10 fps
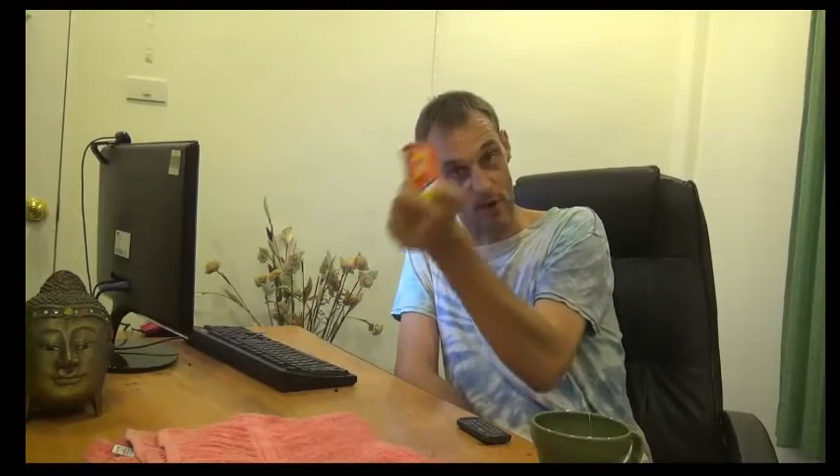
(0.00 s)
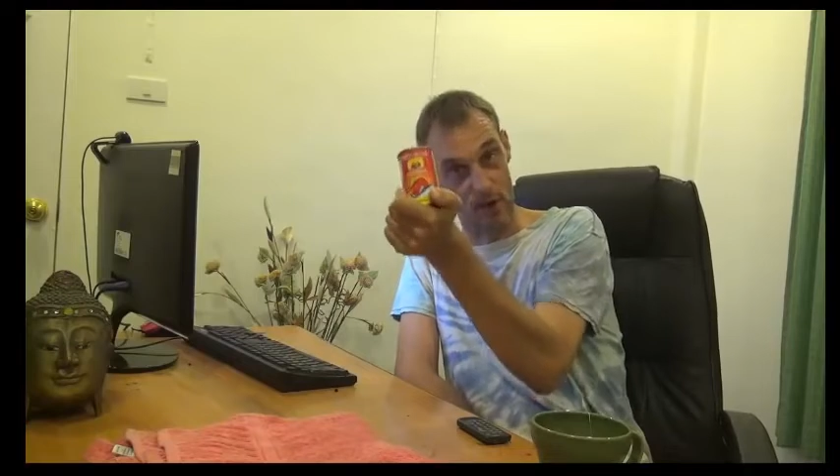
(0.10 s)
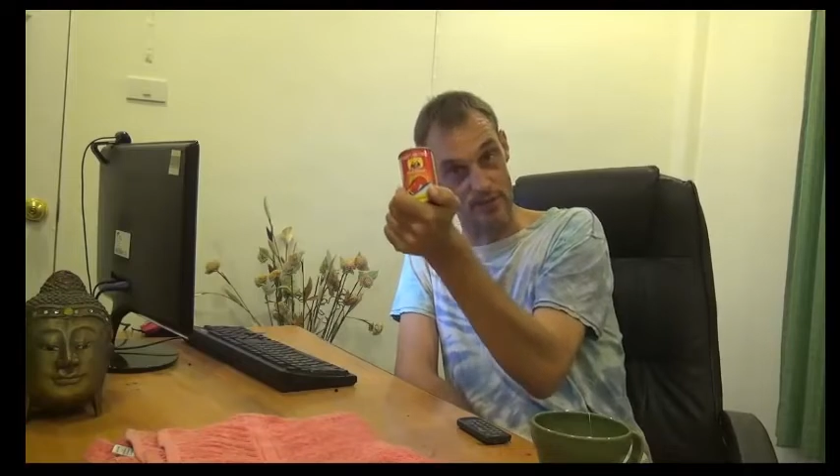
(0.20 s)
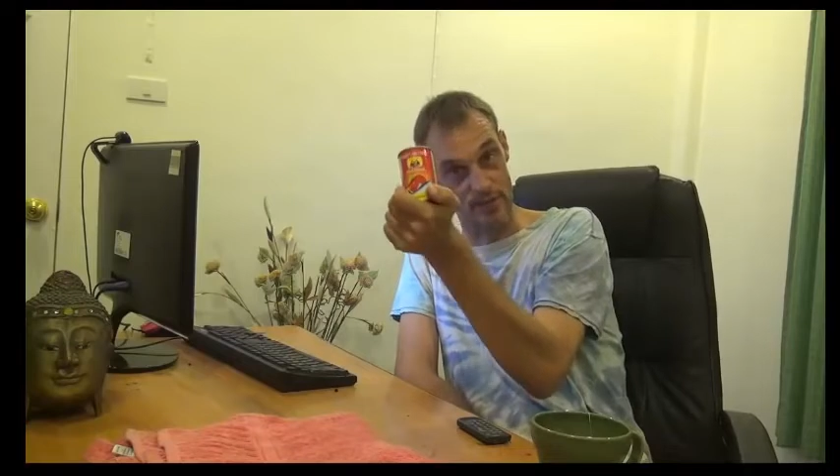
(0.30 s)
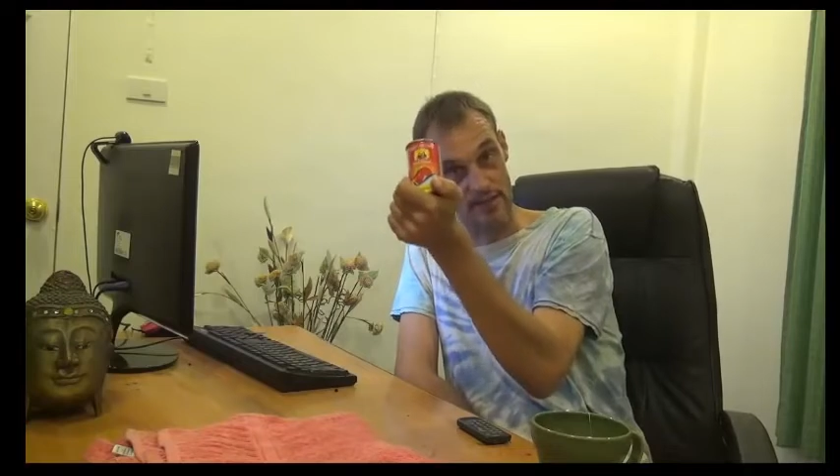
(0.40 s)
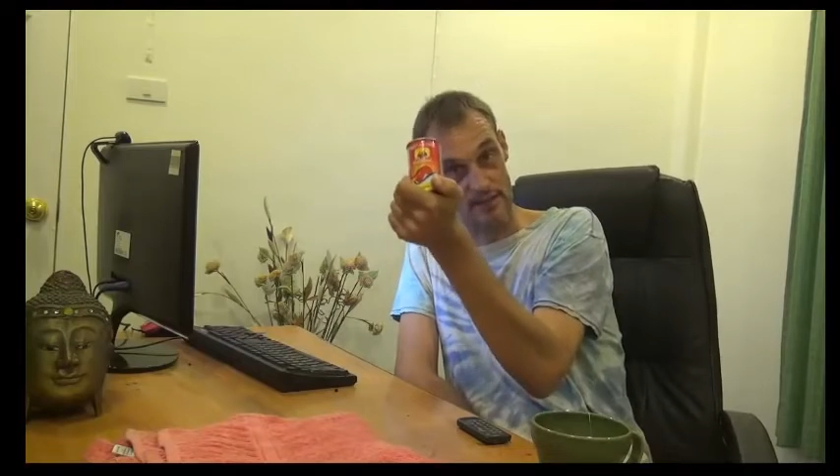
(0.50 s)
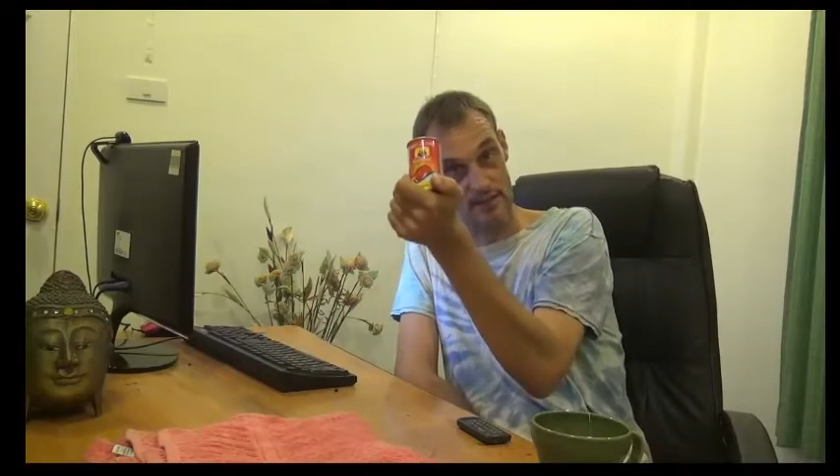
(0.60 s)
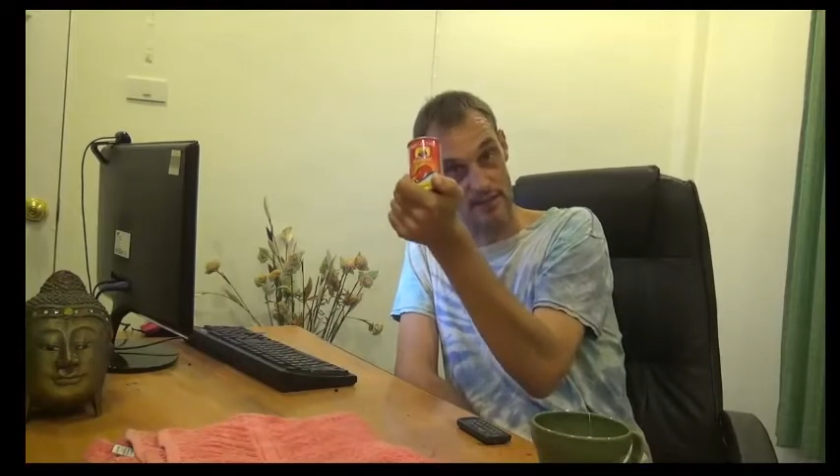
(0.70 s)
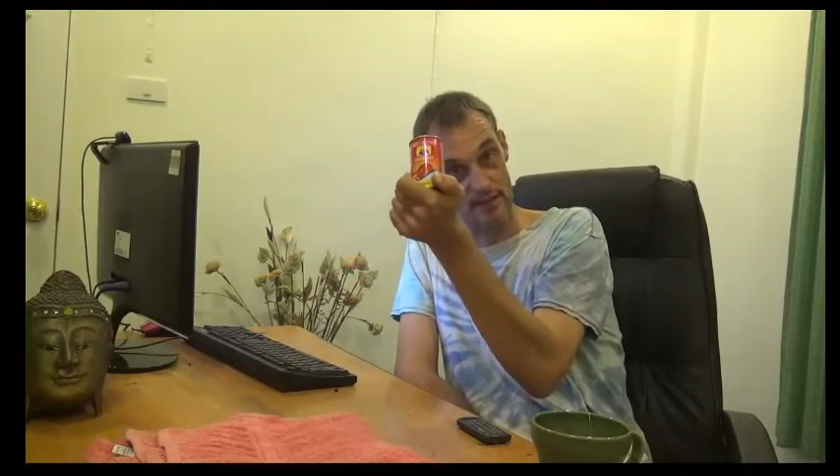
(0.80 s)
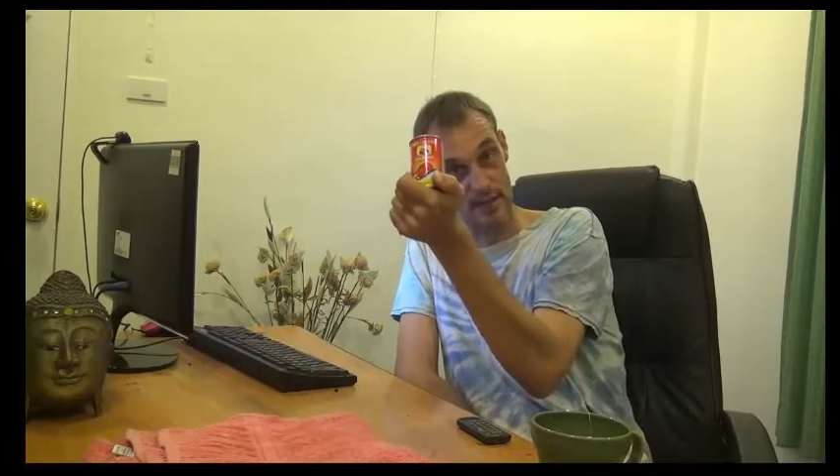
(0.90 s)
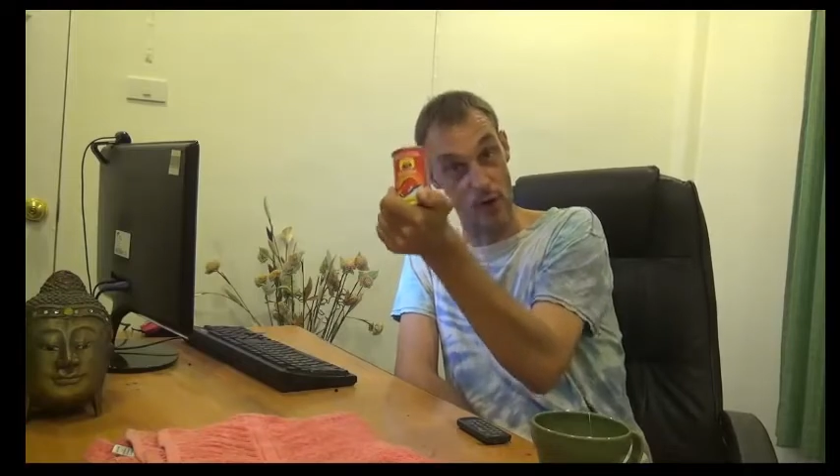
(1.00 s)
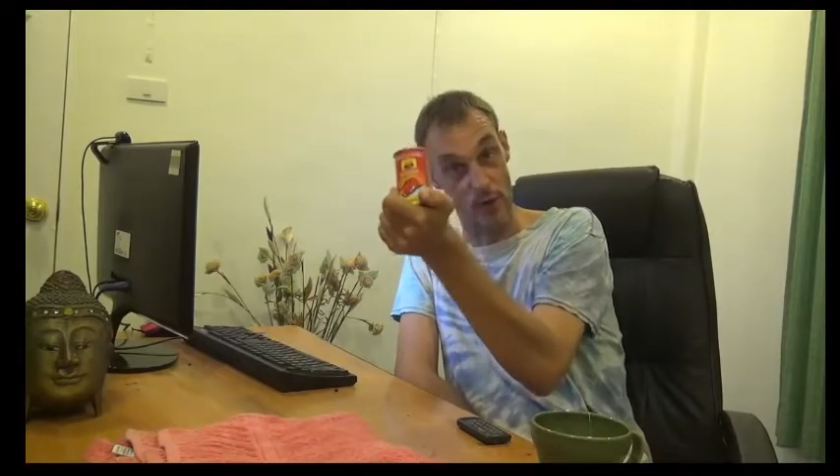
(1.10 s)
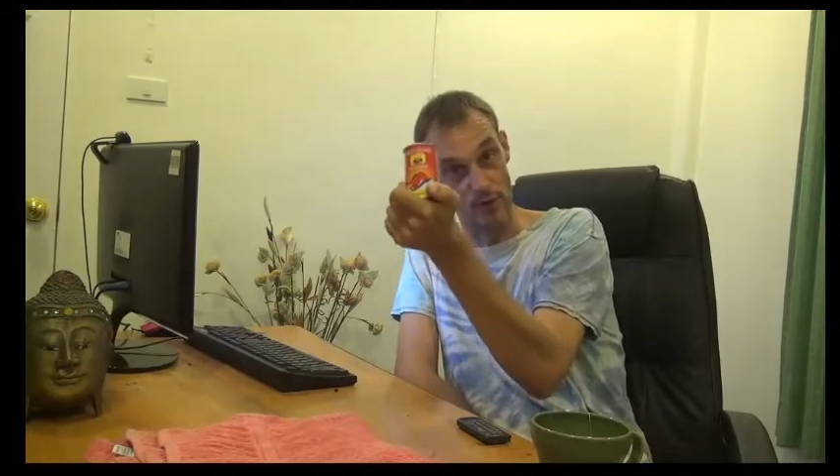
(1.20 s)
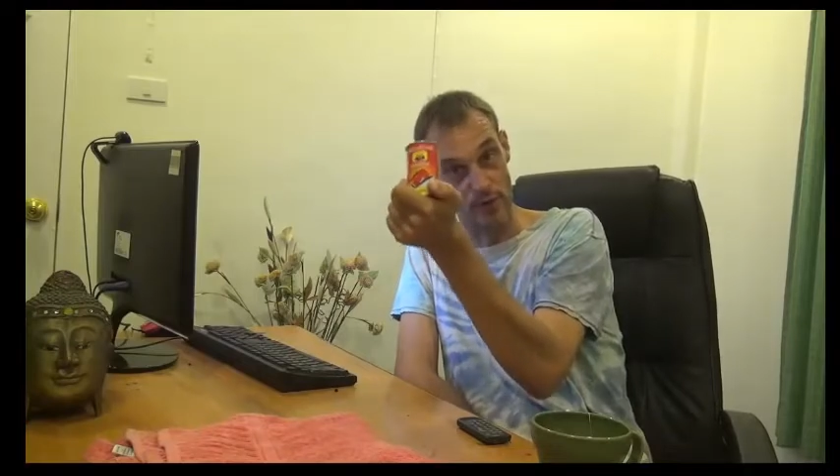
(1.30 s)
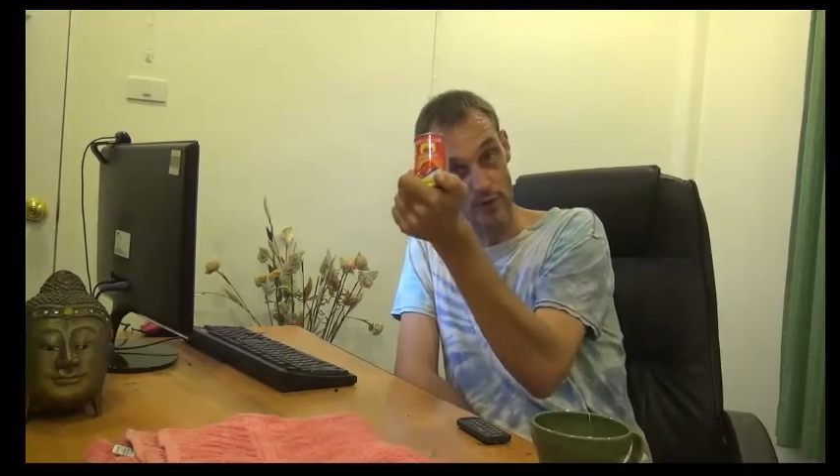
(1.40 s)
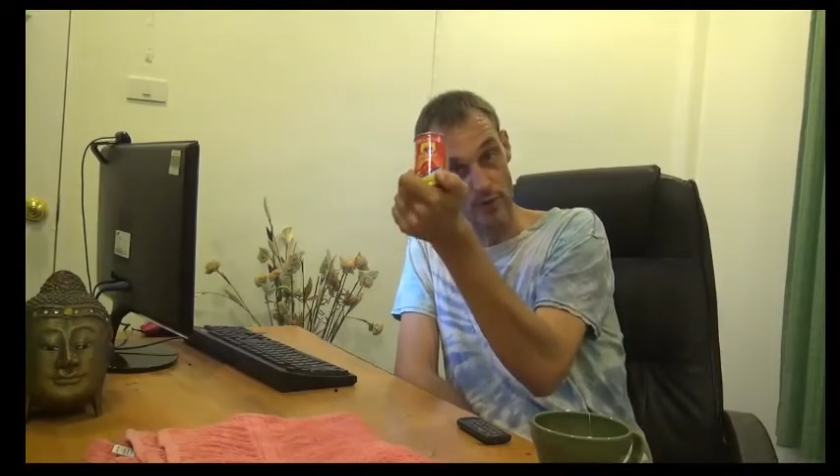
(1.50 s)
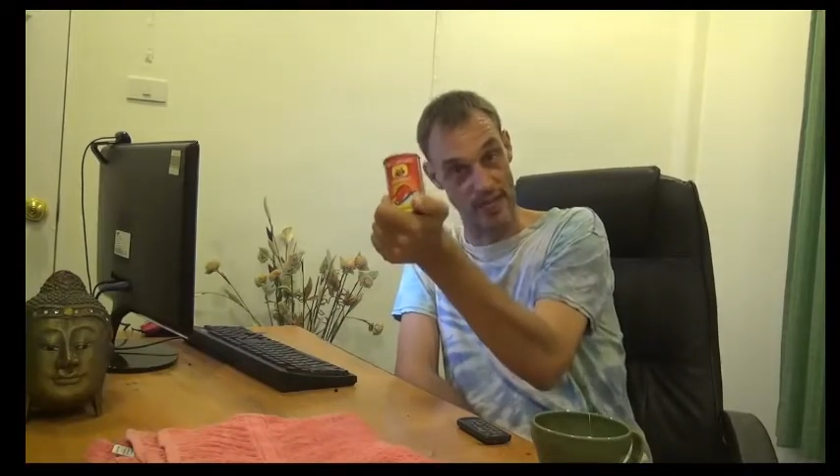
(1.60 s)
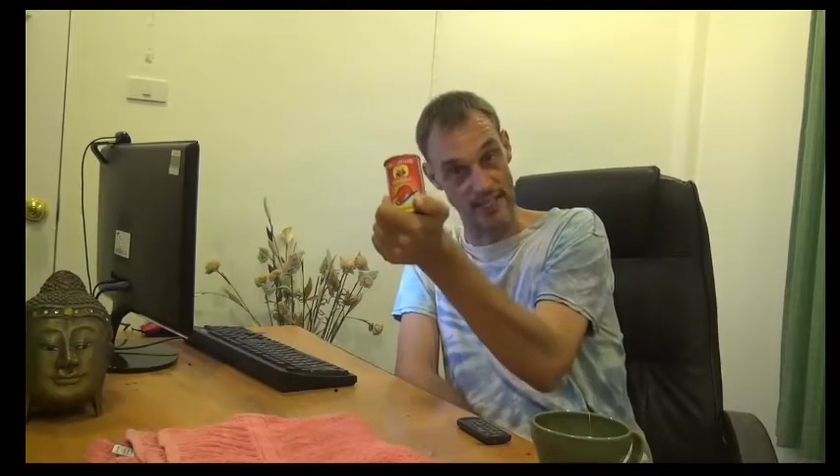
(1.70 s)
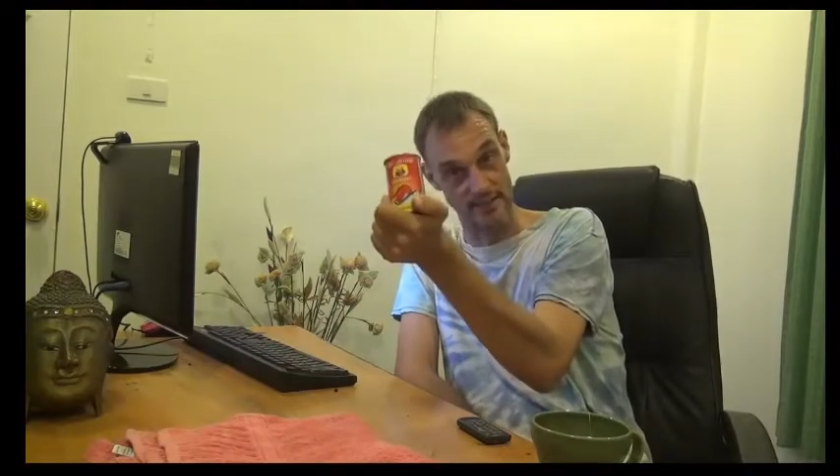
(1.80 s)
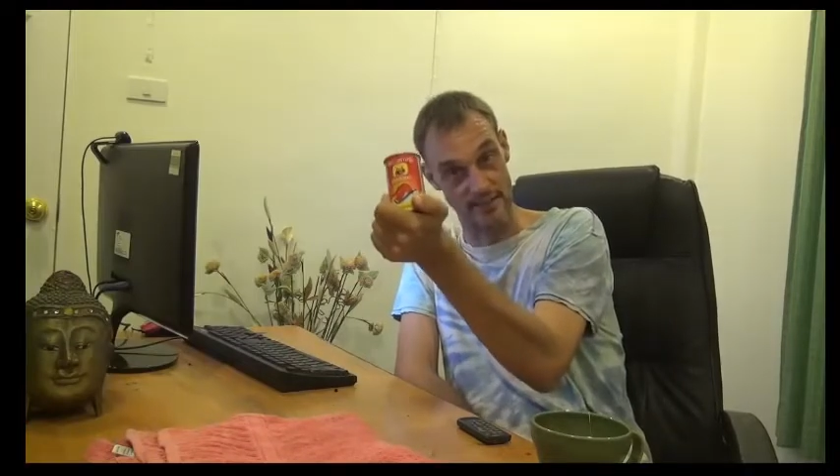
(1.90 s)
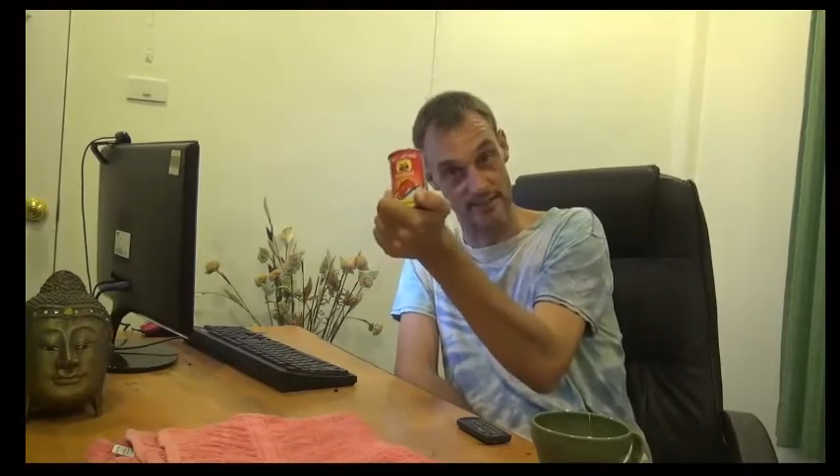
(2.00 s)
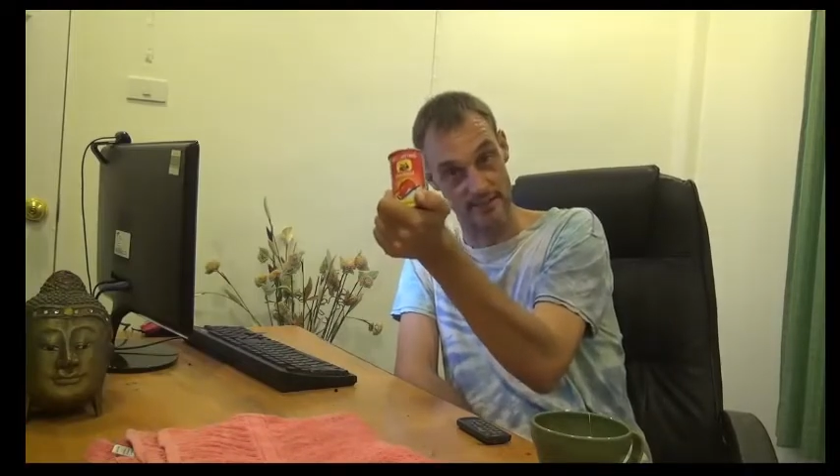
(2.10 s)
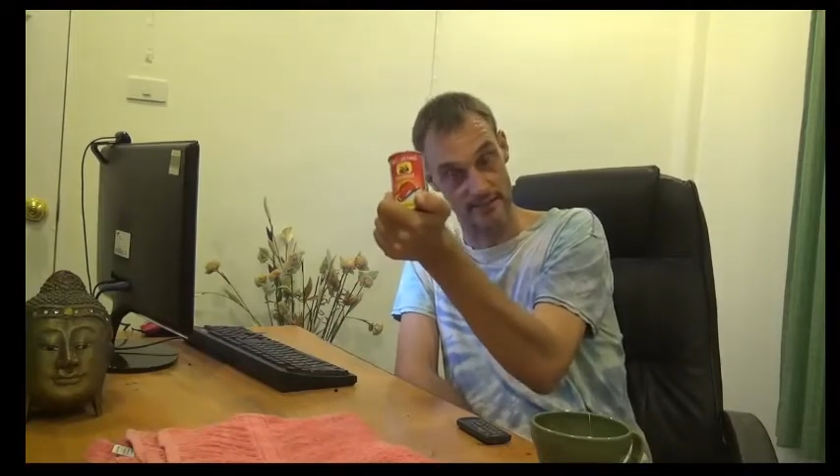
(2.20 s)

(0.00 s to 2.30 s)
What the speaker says: object's own weight.